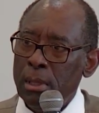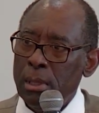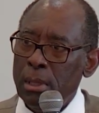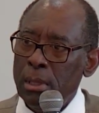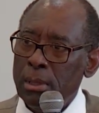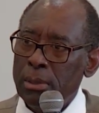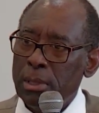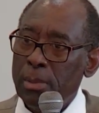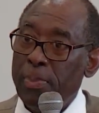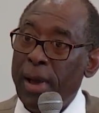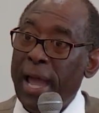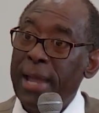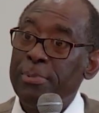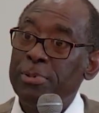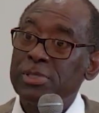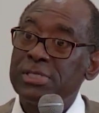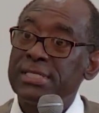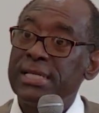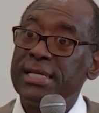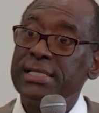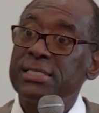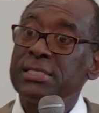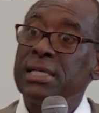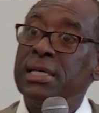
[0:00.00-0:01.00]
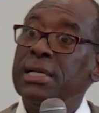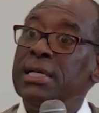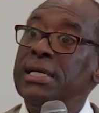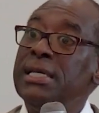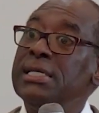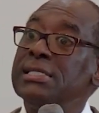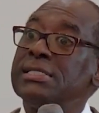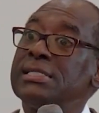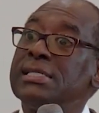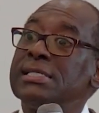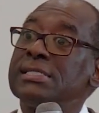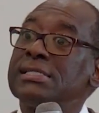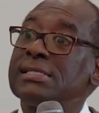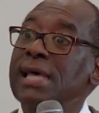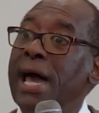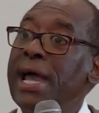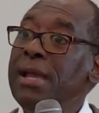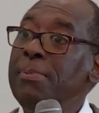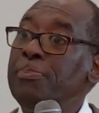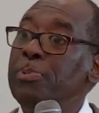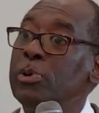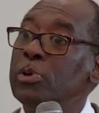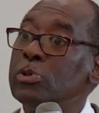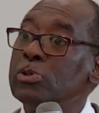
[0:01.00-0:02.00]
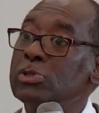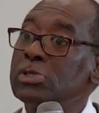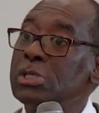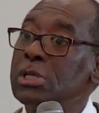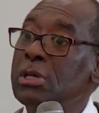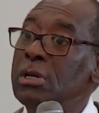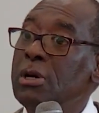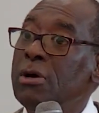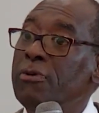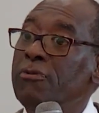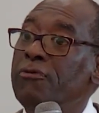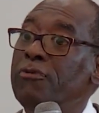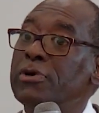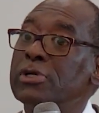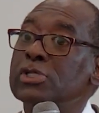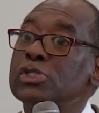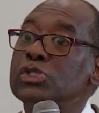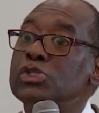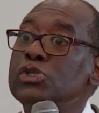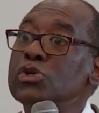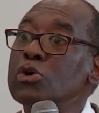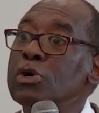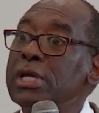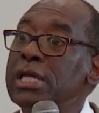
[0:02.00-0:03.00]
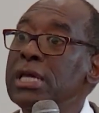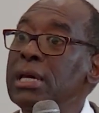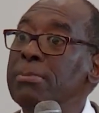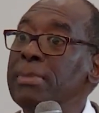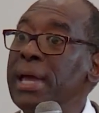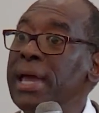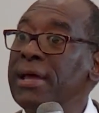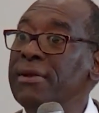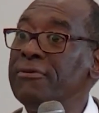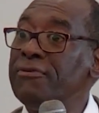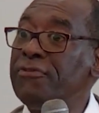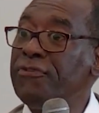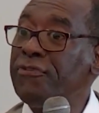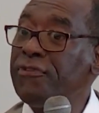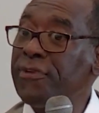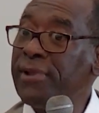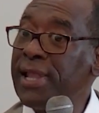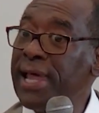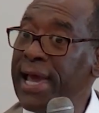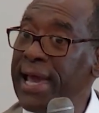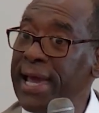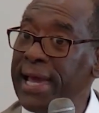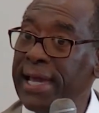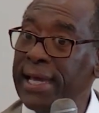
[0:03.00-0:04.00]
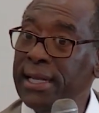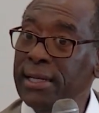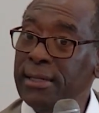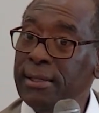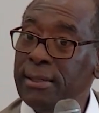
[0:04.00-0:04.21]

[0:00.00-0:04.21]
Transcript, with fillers: The Bible says his disciples forsook him and fled,